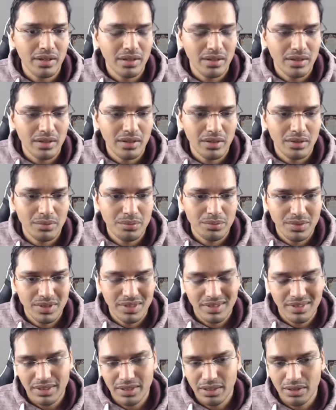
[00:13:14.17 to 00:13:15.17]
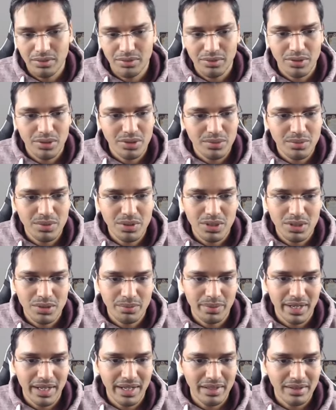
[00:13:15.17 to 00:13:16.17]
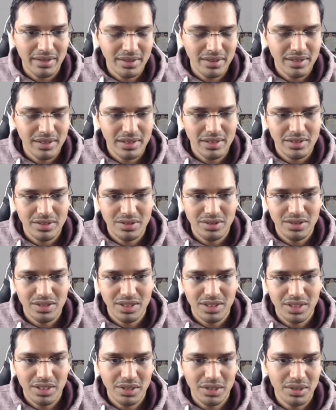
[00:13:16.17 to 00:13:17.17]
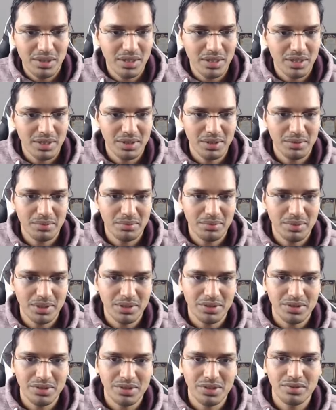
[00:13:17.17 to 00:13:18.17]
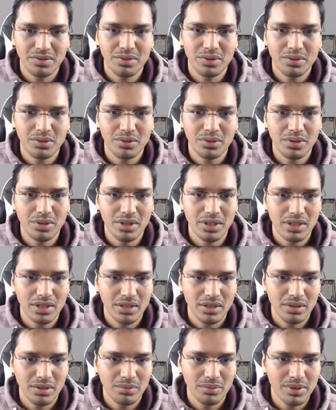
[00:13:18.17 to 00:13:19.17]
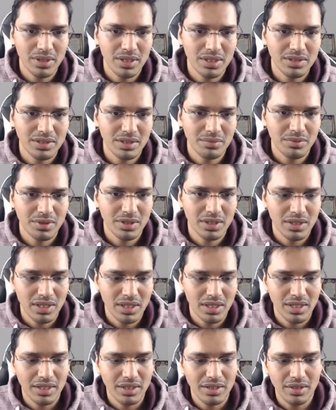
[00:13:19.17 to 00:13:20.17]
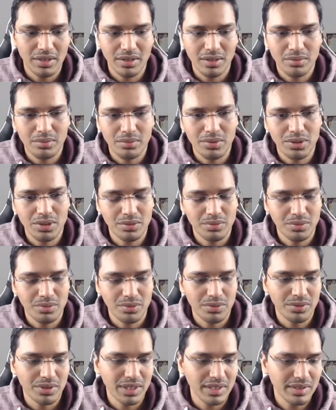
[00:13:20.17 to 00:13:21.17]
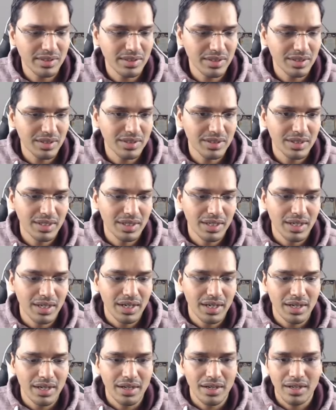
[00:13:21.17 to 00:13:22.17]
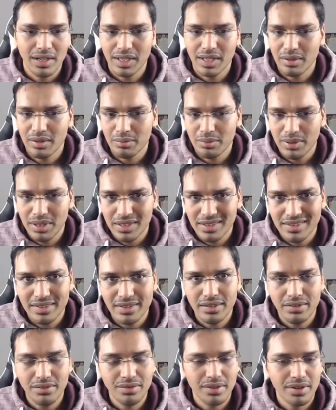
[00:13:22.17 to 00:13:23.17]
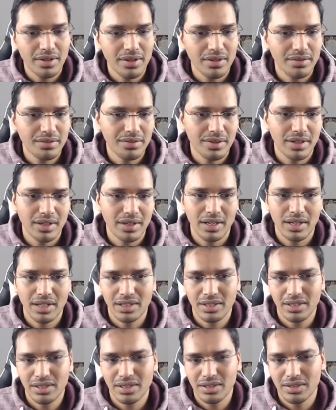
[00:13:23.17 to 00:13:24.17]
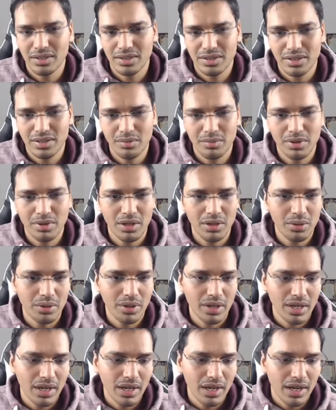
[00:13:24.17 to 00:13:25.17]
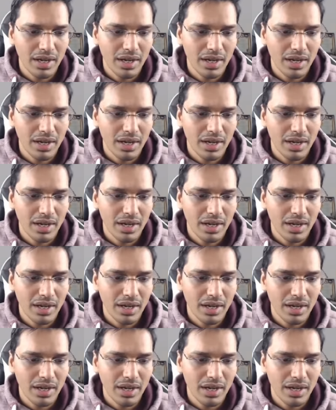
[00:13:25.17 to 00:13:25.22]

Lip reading: Of course, bishop a3 is needed, because if you play something like bishop to d6, I can play c5, and somehow